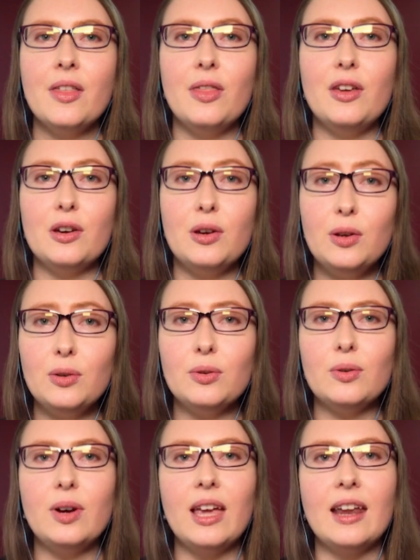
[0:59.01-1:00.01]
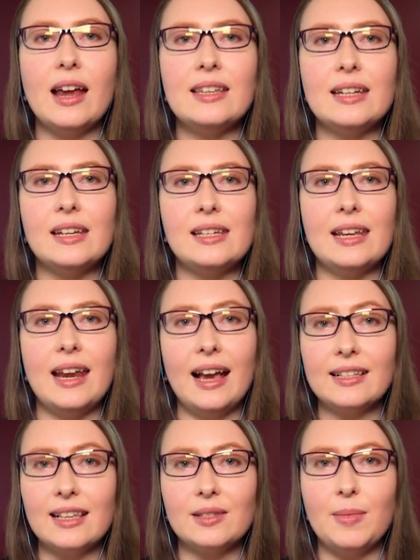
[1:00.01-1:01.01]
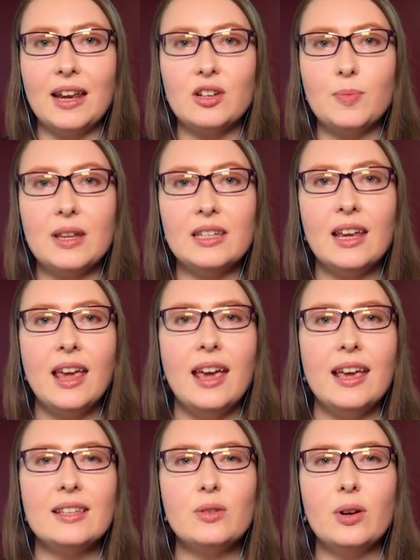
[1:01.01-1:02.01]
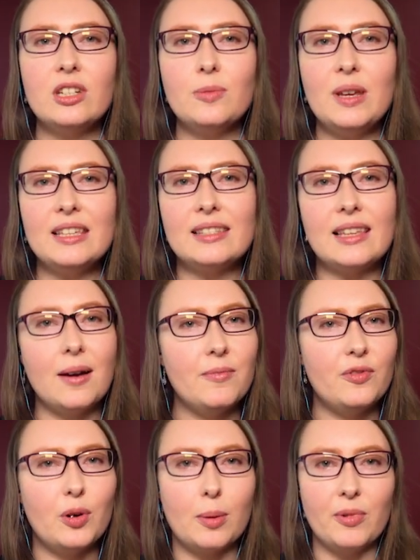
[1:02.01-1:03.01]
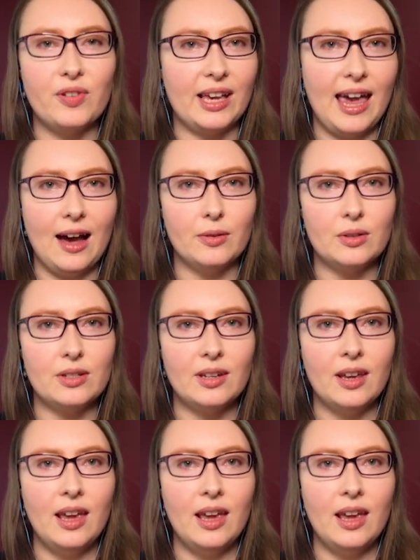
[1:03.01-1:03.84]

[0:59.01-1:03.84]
The who in identity and access management is going to be some form of account,